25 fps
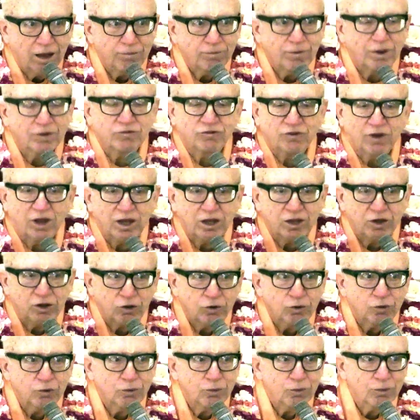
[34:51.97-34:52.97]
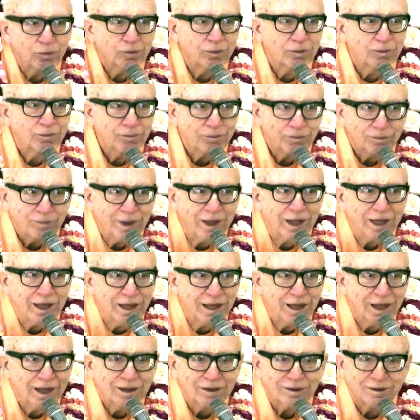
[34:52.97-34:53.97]
I'm not saying you,
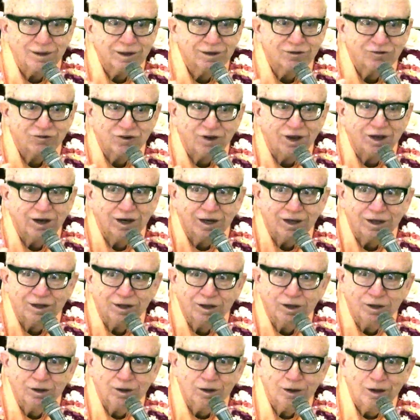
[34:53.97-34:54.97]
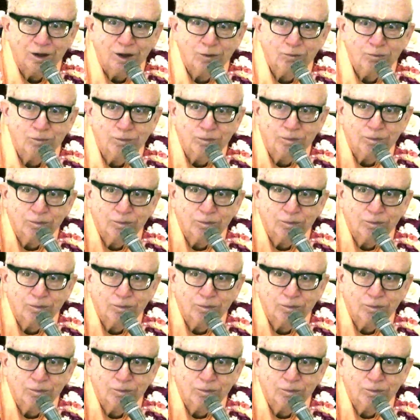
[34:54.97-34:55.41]
me, like I said, in the, I'm,